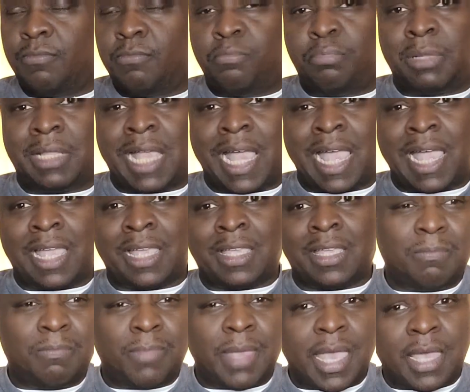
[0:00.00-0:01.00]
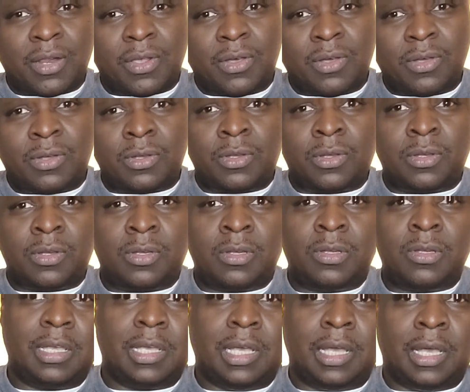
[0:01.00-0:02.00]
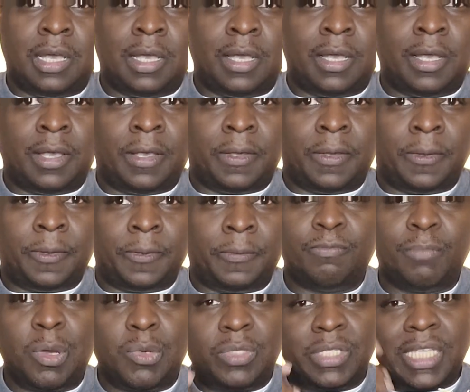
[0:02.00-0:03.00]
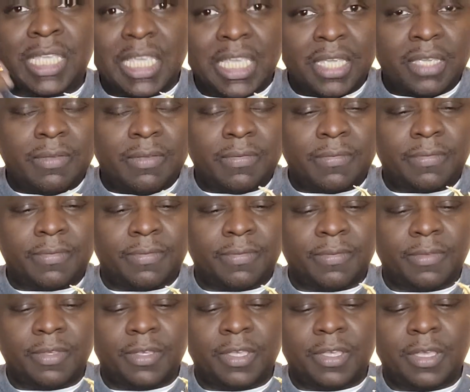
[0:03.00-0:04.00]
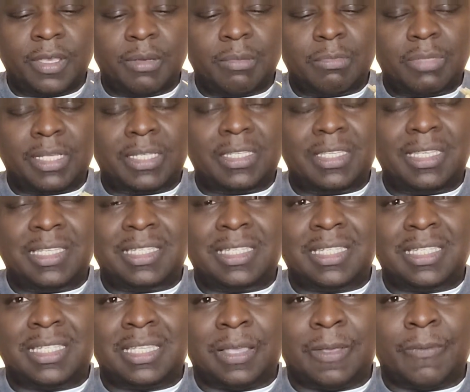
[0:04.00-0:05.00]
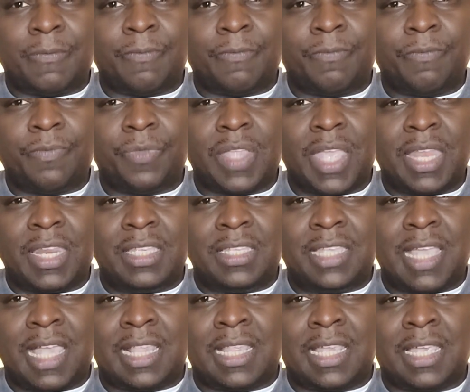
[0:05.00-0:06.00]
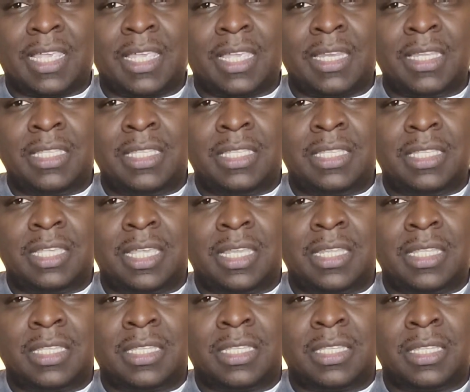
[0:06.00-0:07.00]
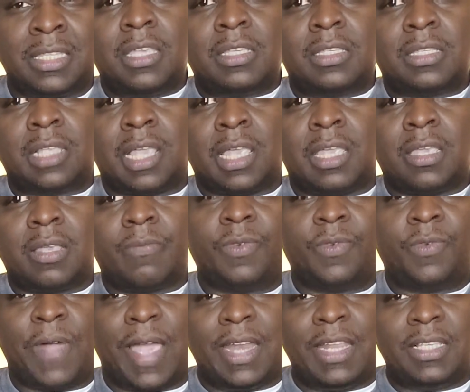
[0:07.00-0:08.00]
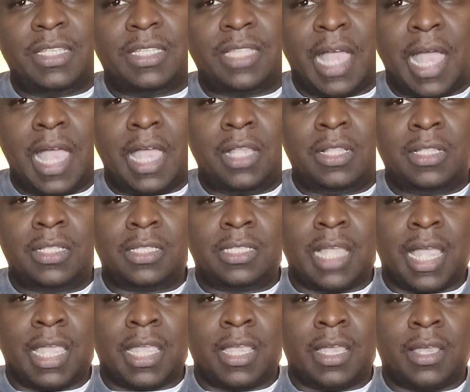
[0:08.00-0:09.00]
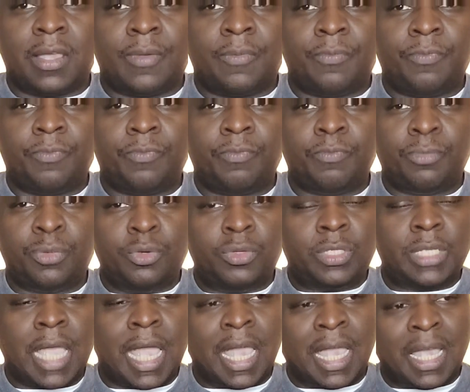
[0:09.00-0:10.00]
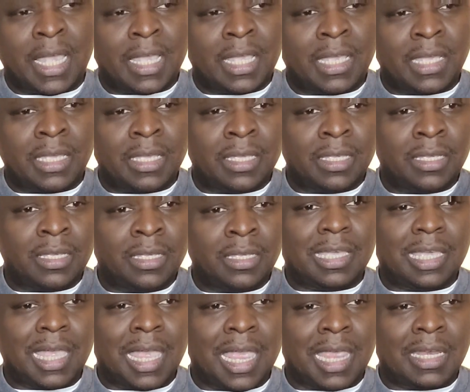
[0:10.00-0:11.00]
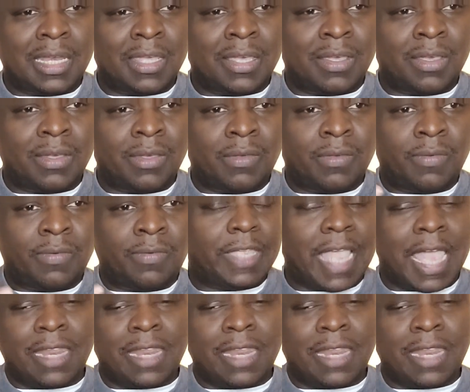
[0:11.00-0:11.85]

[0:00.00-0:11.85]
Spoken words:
black metal motif. Plus, he's just and he's got like, and his like fighting style is like a Muay Thai kind of